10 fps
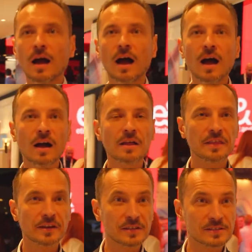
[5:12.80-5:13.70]
ah,
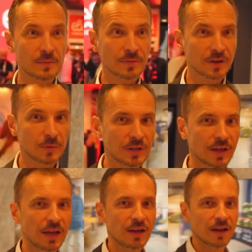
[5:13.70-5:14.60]
there is something with
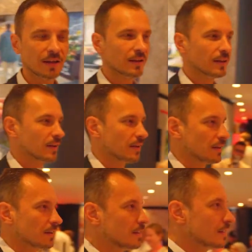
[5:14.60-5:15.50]
the AI
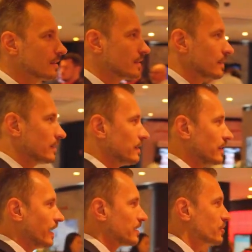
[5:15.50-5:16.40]

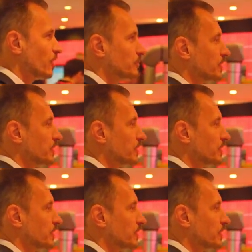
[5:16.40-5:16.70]
nice shop